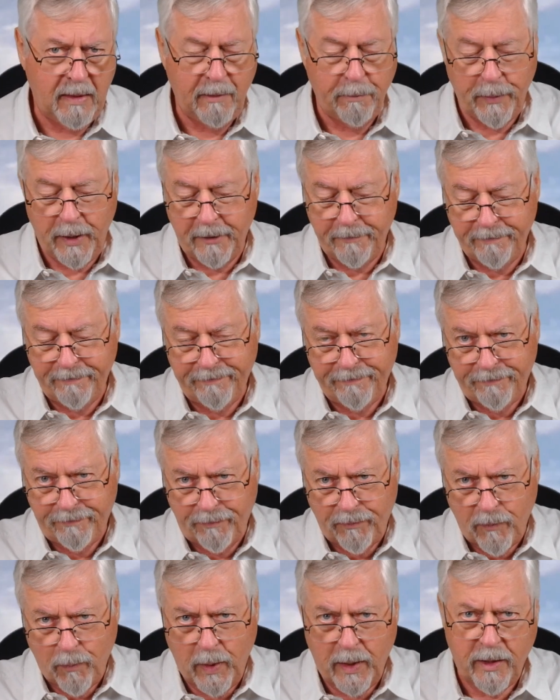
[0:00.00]
but
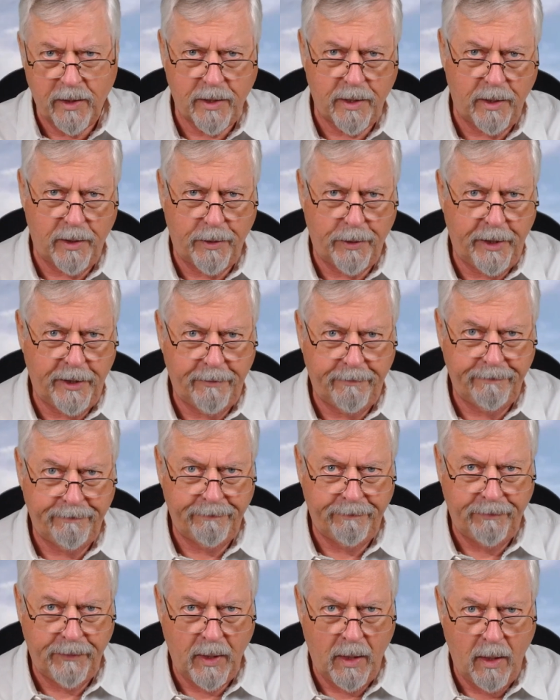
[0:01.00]
we can still do it.
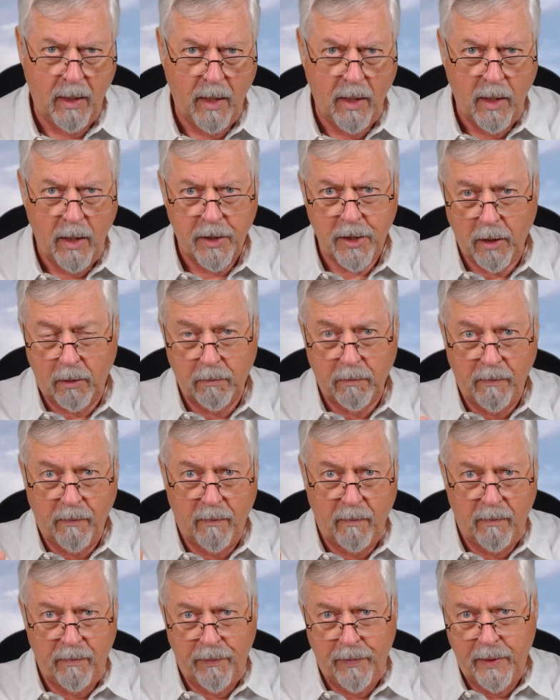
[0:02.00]
So
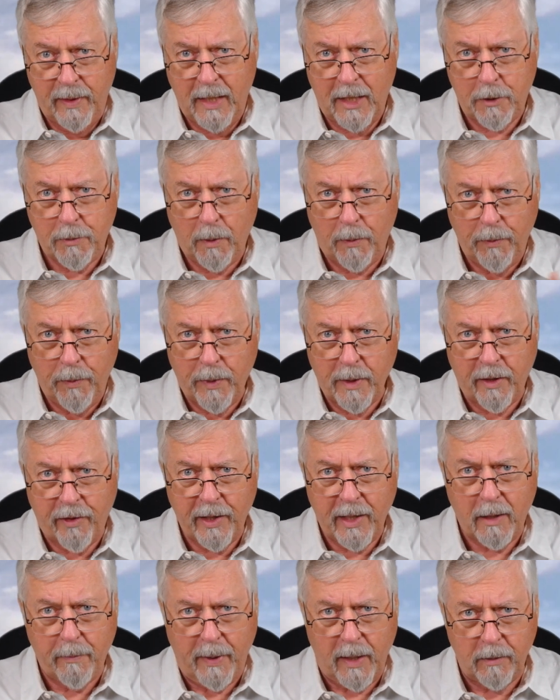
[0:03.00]
that's what we want to
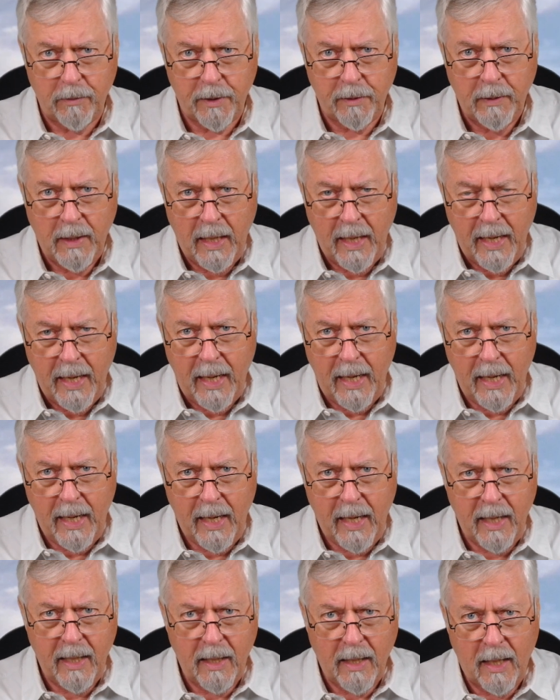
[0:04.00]
think about.
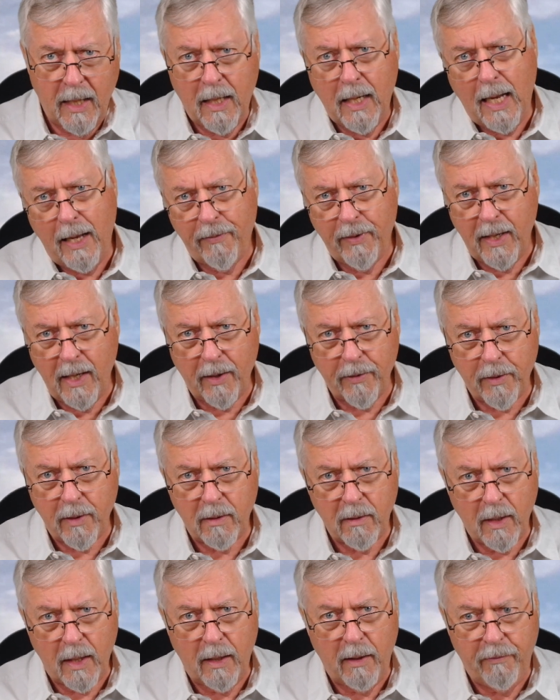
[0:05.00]
And I'll have
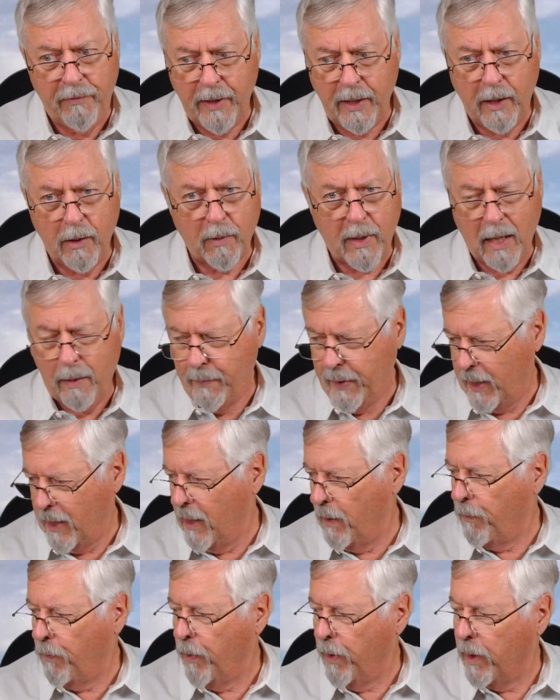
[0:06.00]
another video coming
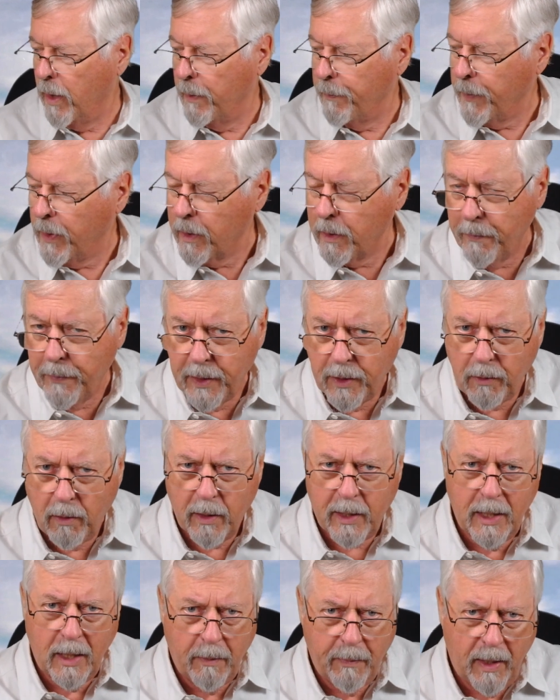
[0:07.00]
up where I'm going to be
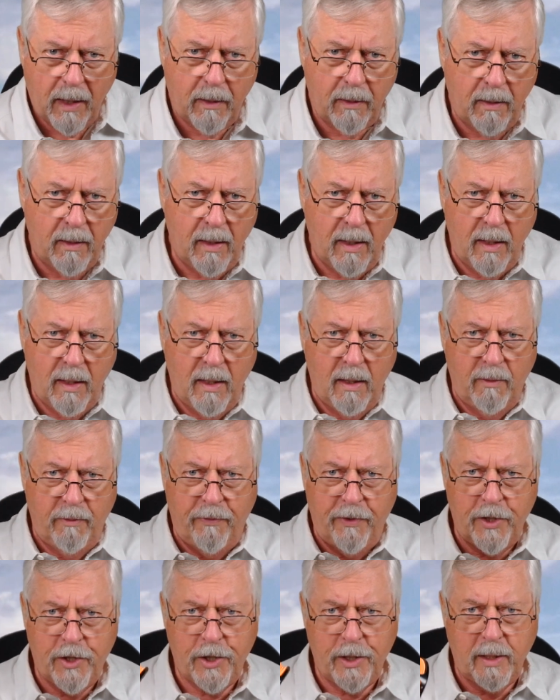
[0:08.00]
talking about
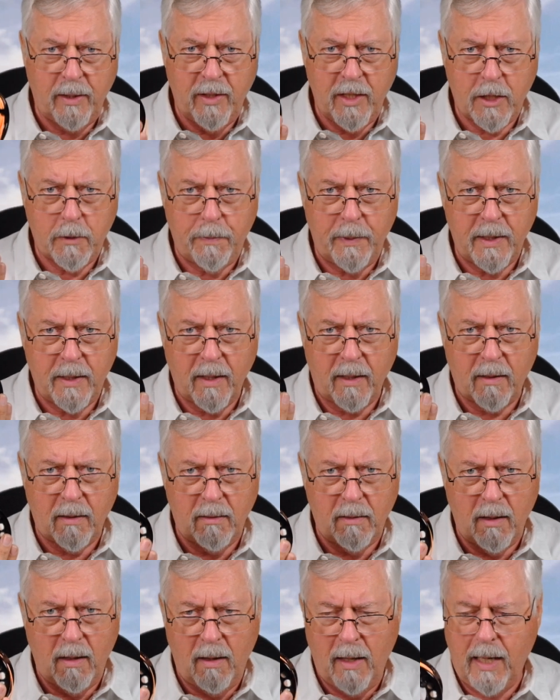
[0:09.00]
fishing this
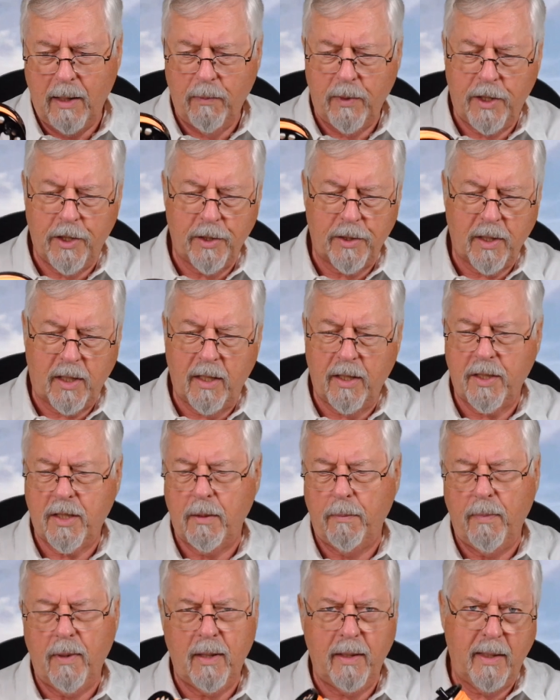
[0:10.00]
particular line, which is a
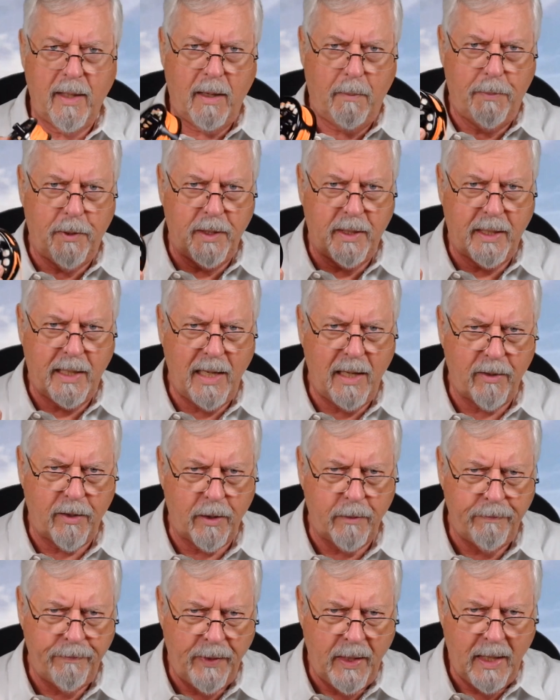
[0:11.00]
custom line that I put
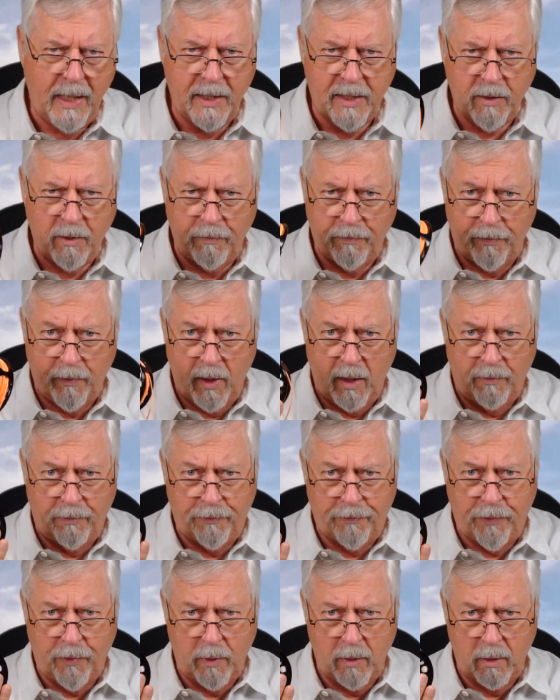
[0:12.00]
together. It's a
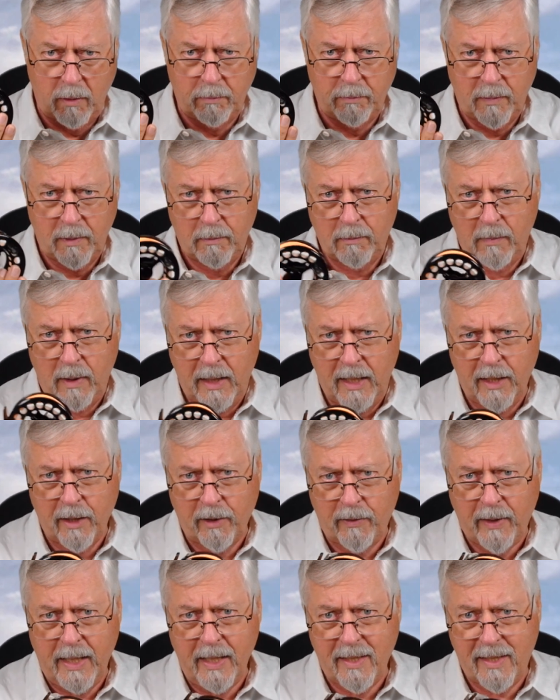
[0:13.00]
full
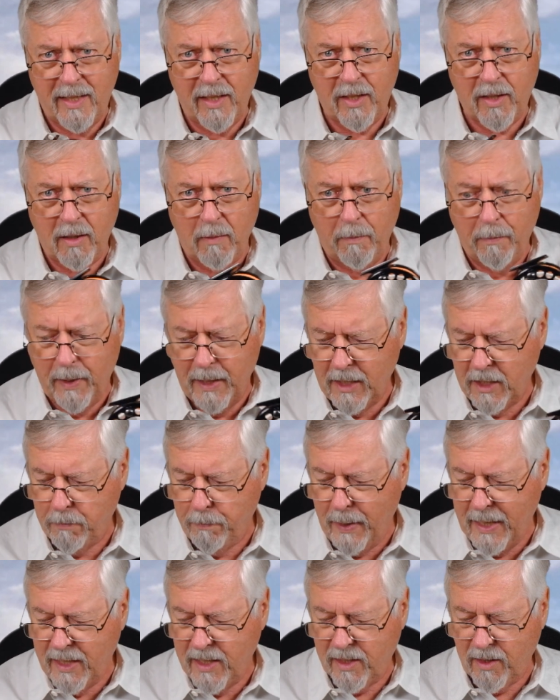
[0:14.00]
integrated system, but it's
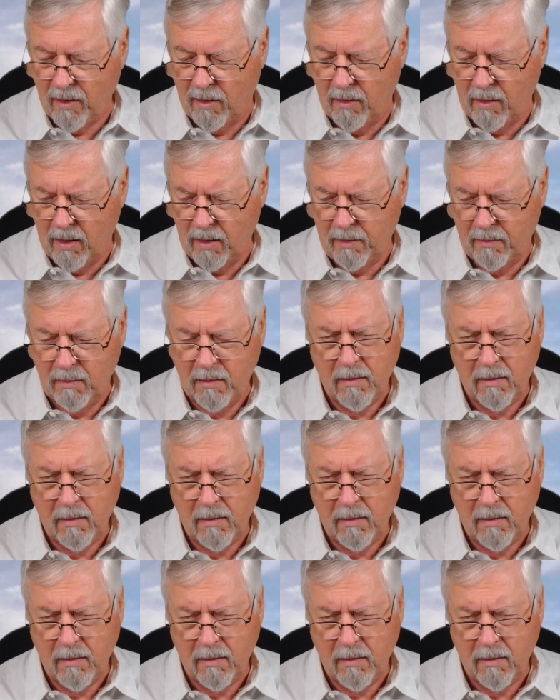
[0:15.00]
based on